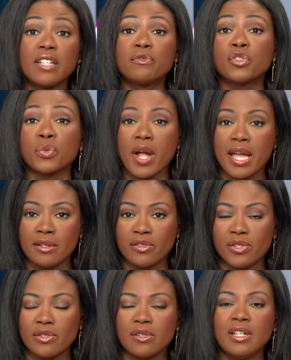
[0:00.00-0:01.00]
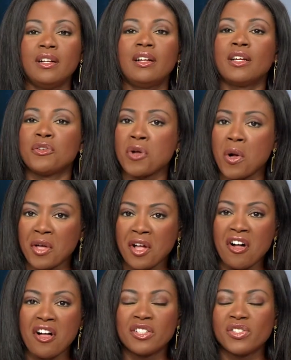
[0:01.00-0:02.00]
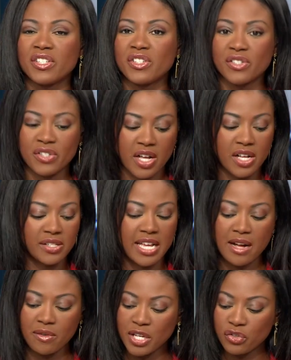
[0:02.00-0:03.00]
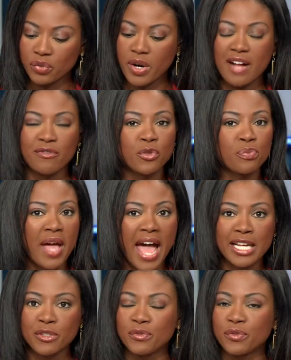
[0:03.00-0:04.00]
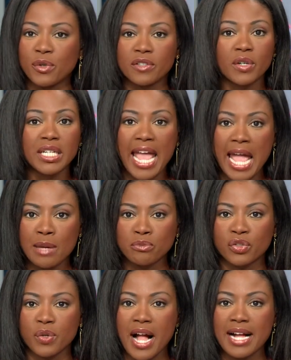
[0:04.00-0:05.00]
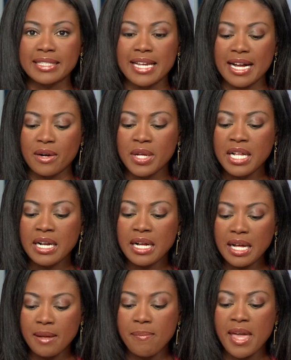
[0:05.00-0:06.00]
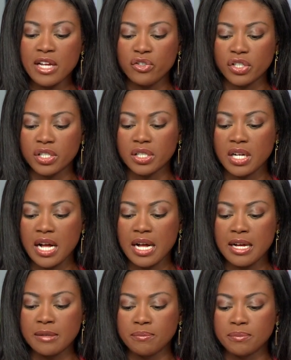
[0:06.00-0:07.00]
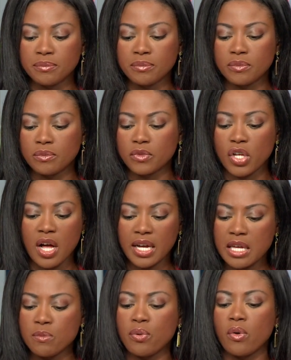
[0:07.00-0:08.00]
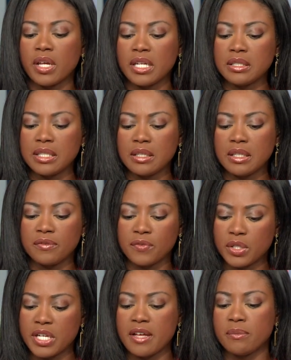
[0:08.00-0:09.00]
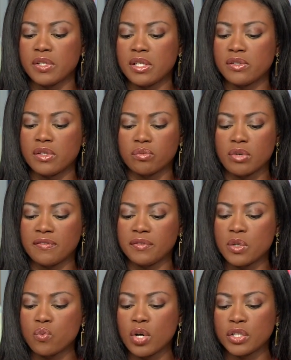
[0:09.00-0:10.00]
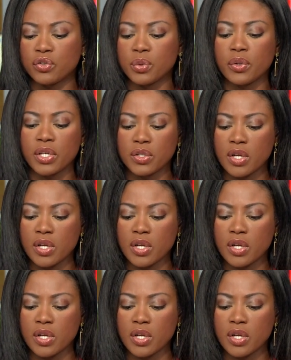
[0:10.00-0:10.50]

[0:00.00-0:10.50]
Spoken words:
trains. You're going on to discuss how he traveled back and forth on Amtrak. Now, a major talking point for Dems is the roughly $1 trillion